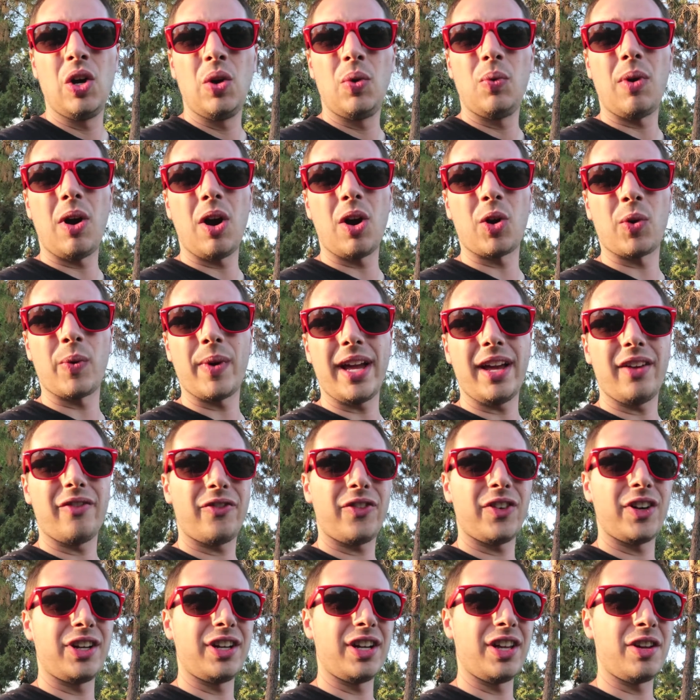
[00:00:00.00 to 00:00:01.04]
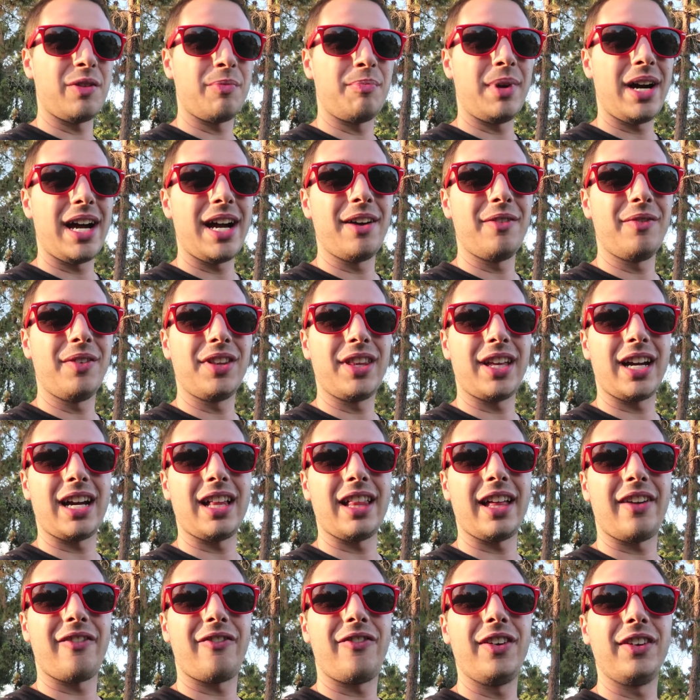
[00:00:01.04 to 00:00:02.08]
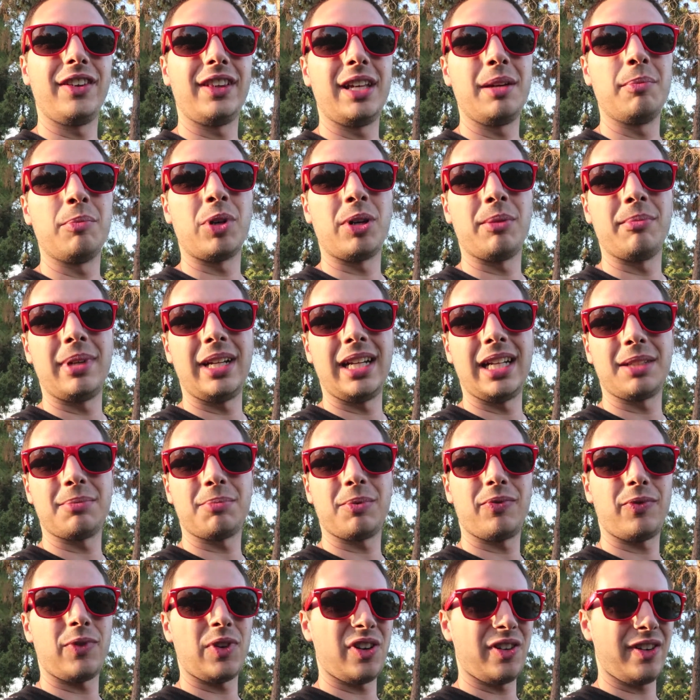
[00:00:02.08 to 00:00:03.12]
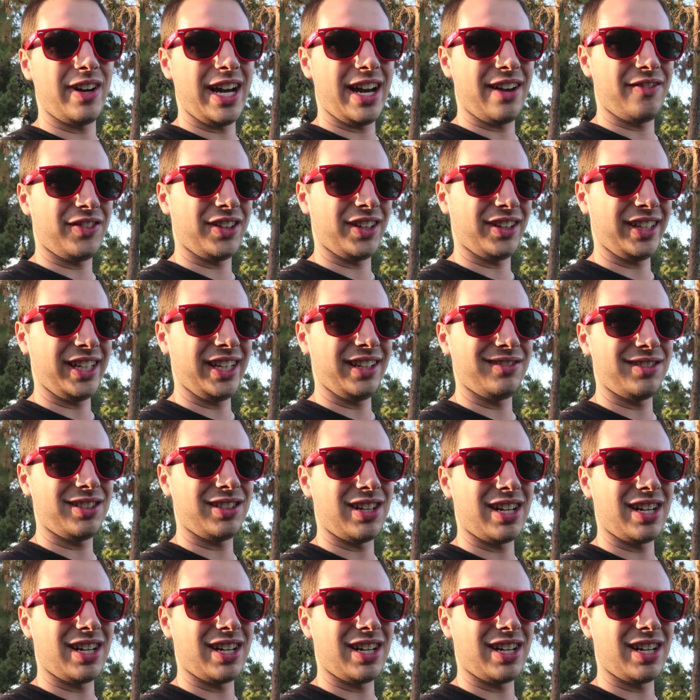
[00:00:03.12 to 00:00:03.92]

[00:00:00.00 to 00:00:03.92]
while we're waiting for another bite. We only got like 15 more minutes before we have to leave,